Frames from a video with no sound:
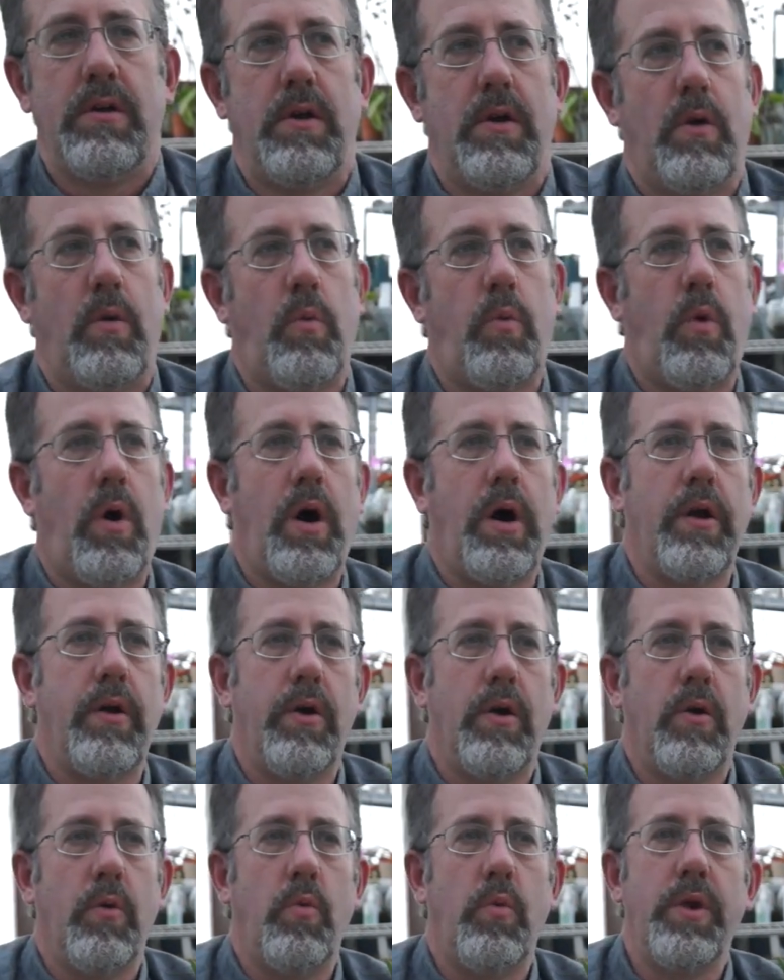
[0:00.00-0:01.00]

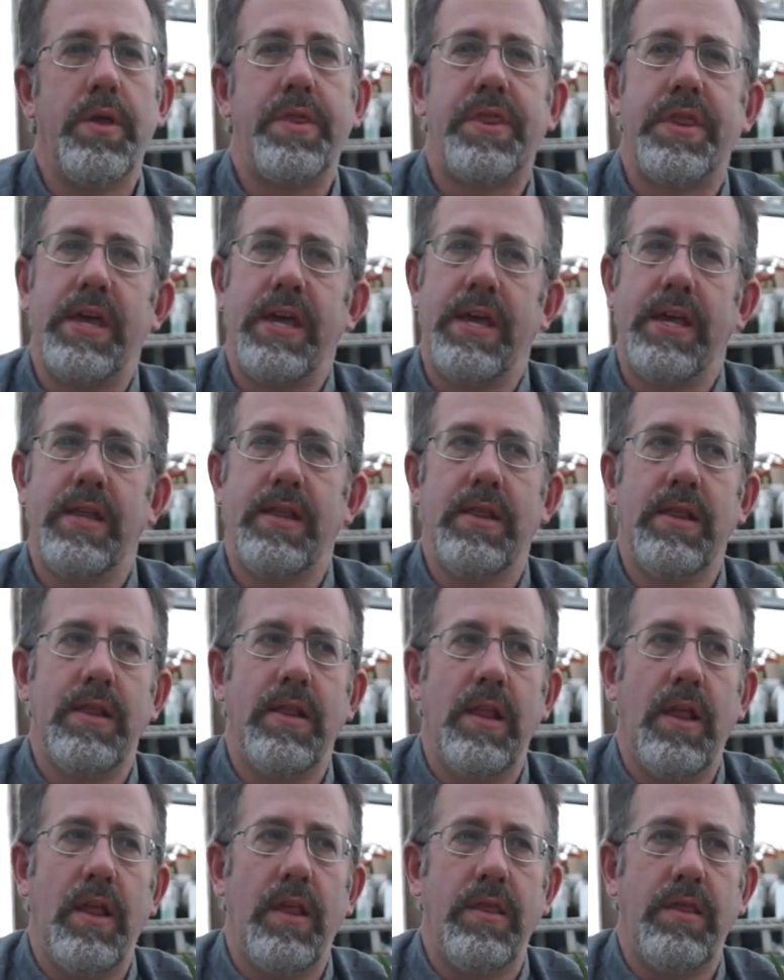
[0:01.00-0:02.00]
water within
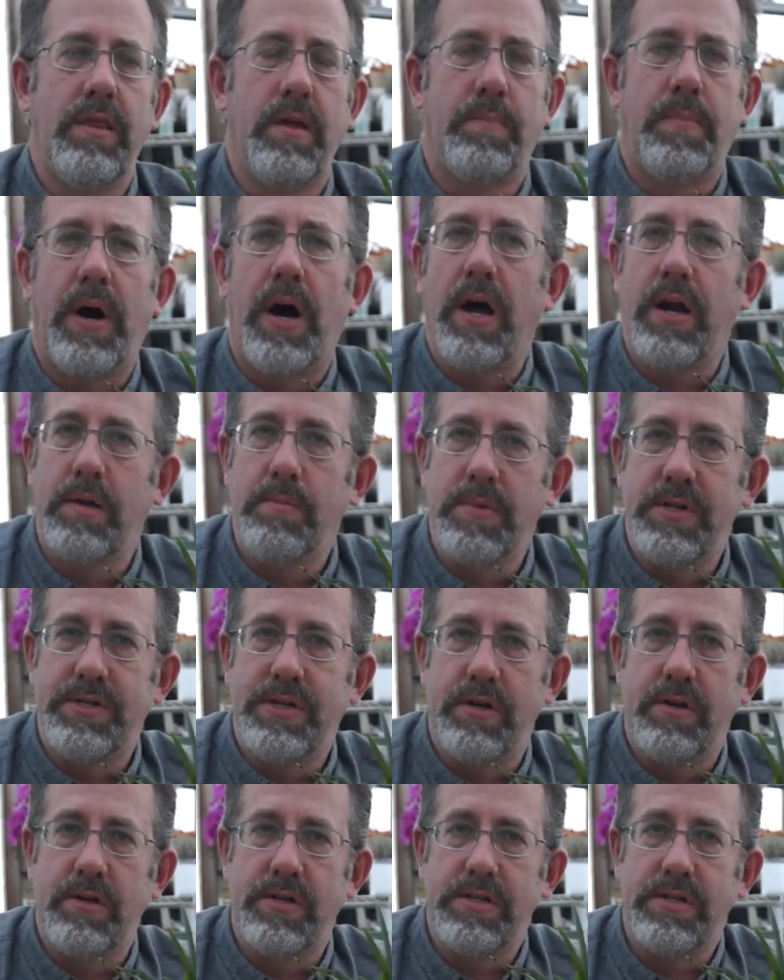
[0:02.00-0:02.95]
the potting material.